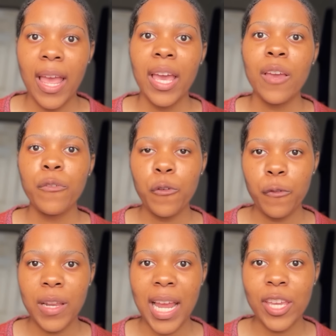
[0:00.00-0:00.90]
If you
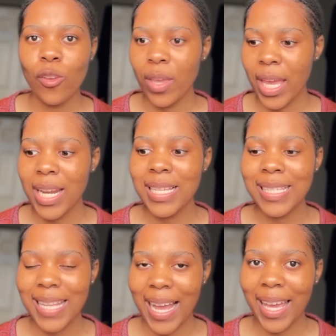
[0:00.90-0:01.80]
feel like you're getting
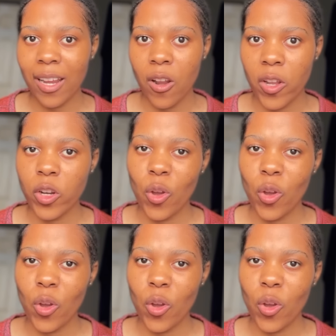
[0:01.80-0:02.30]
stuck a lot,